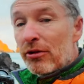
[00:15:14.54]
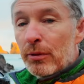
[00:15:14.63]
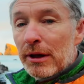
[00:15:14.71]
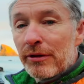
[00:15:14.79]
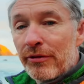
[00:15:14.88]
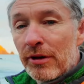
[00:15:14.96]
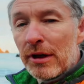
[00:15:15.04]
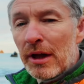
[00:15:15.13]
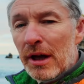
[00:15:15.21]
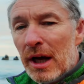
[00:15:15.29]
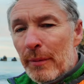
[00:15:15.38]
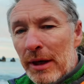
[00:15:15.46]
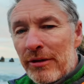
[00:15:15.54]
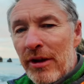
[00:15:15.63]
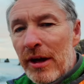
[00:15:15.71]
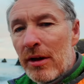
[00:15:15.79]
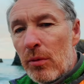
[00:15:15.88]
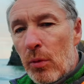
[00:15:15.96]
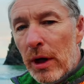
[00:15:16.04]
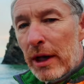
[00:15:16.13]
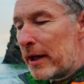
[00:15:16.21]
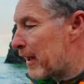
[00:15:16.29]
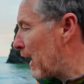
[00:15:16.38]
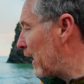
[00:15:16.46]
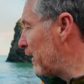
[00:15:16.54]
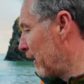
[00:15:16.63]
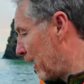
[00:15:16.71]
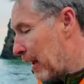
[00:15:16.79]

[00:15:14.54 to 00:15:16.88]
as well. So I might take it while I can,